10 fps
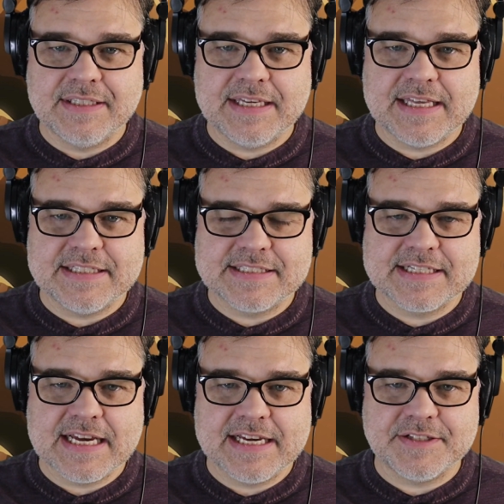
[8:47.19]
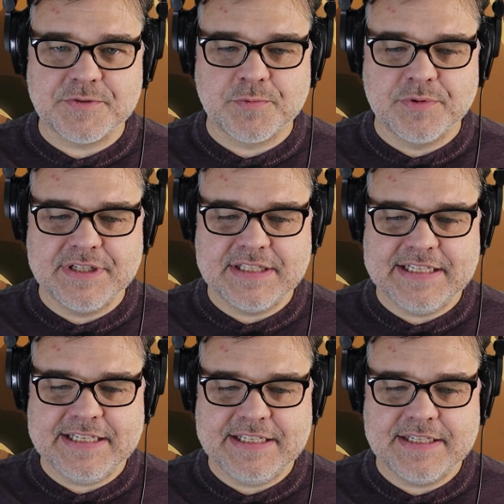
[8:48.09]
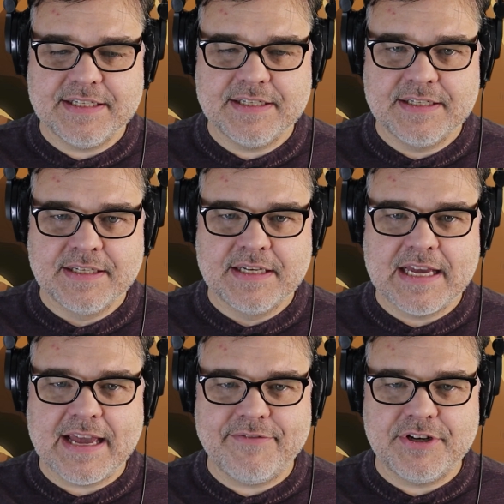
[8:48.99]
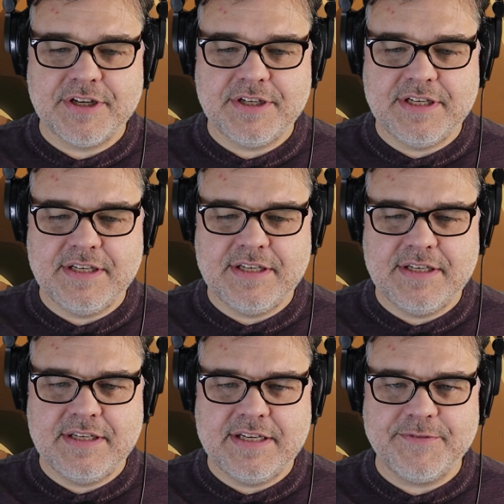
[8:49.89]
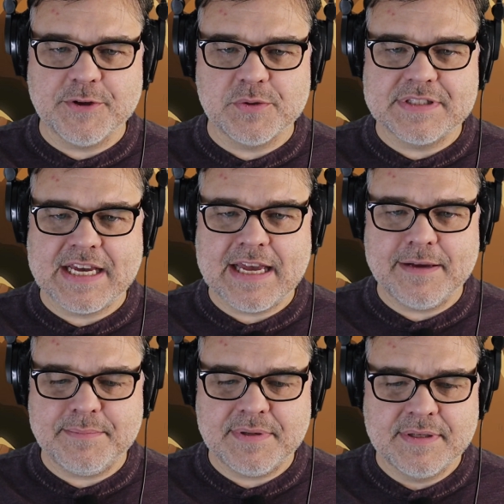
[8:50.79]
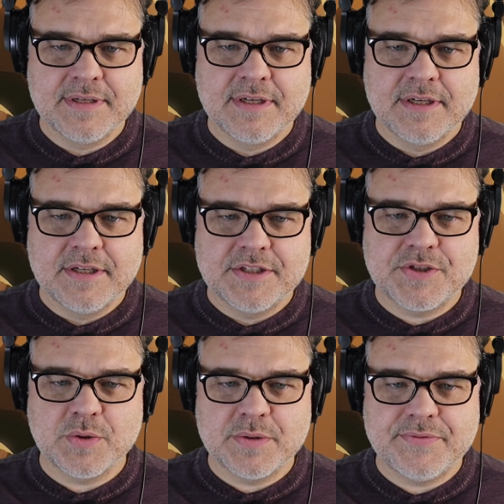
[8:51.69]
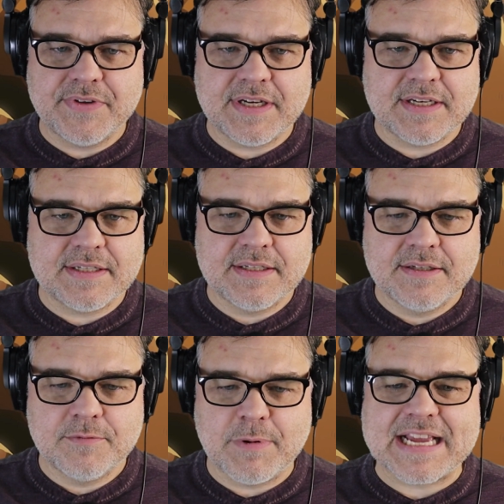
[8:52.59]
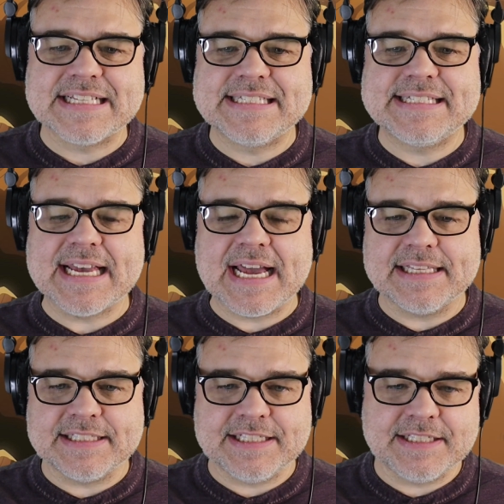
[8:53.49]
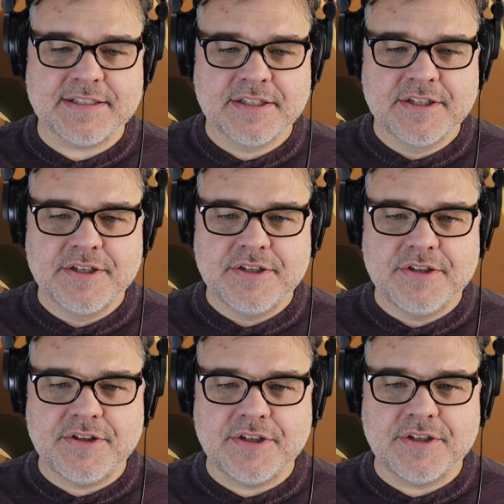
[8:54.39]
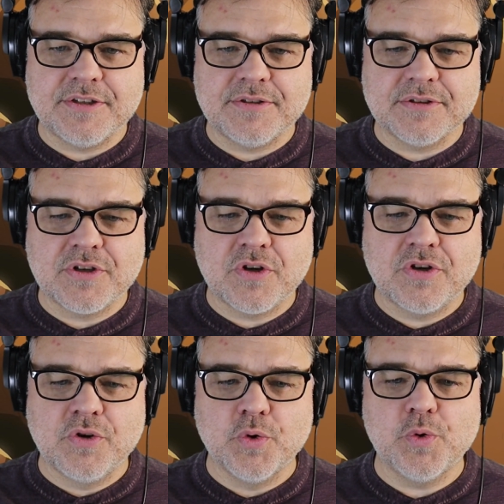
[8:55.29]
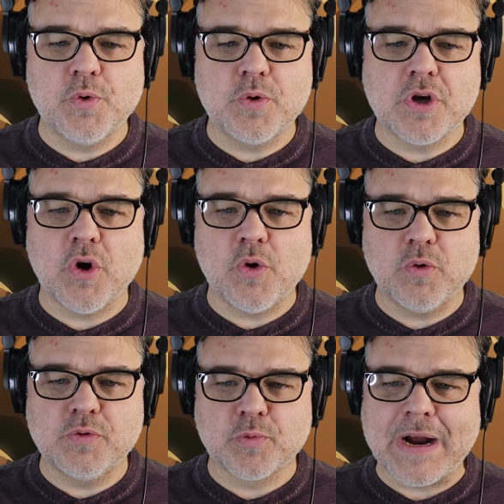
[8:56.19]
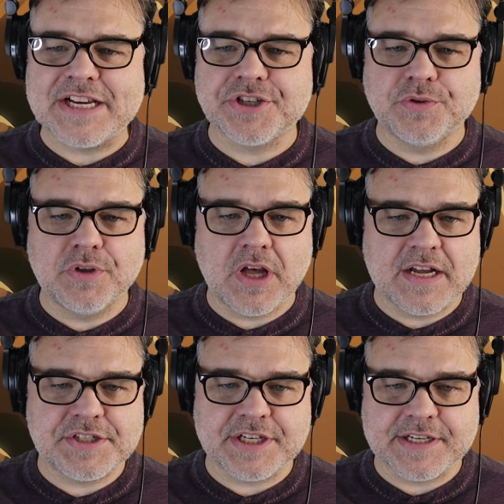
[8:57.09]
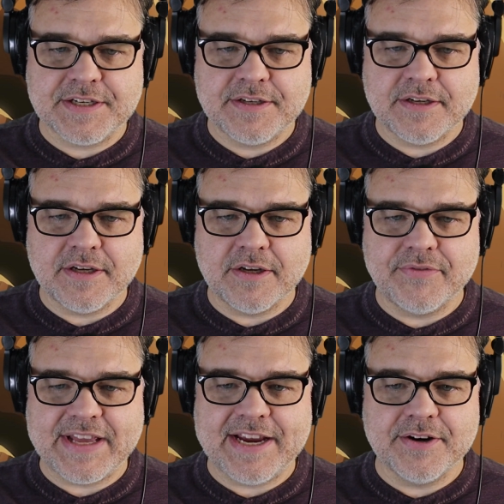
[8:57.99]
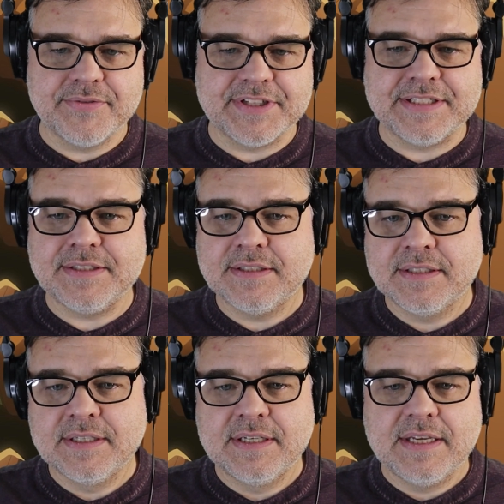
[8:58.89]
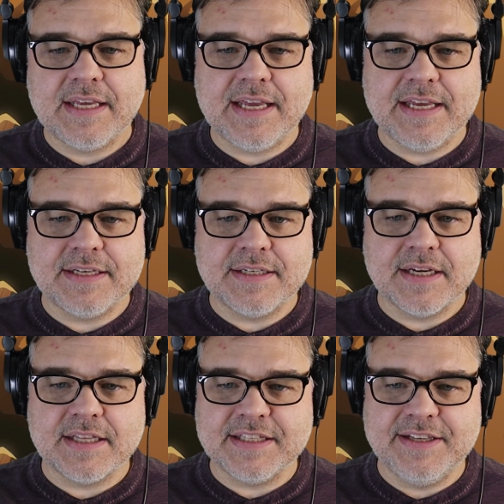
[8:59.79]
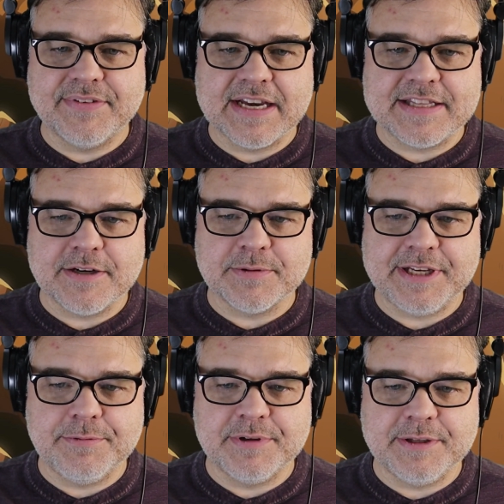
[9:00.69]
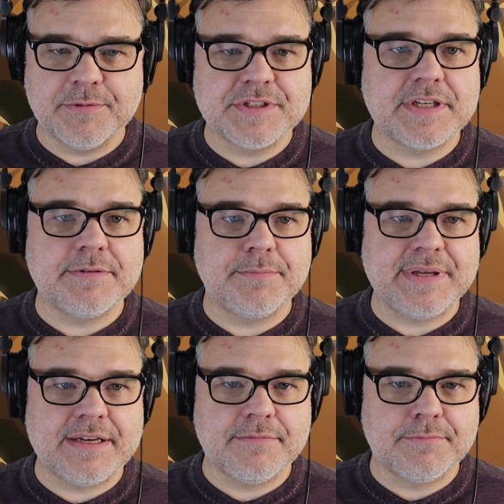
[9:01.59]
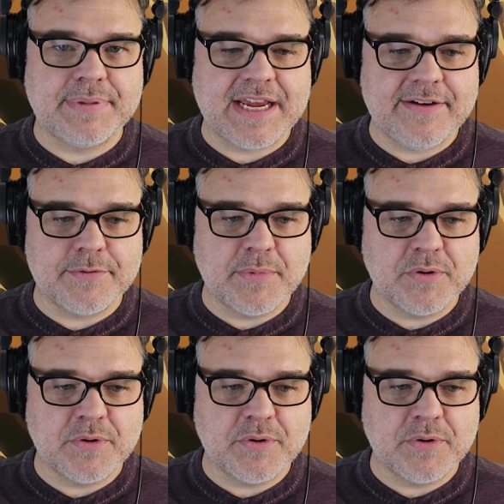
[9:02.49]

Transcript: Yeah, this guy is really having a difficult time sort of reconciling the cool, cold, rational logic of Erwin and Levi there when he really wants to behave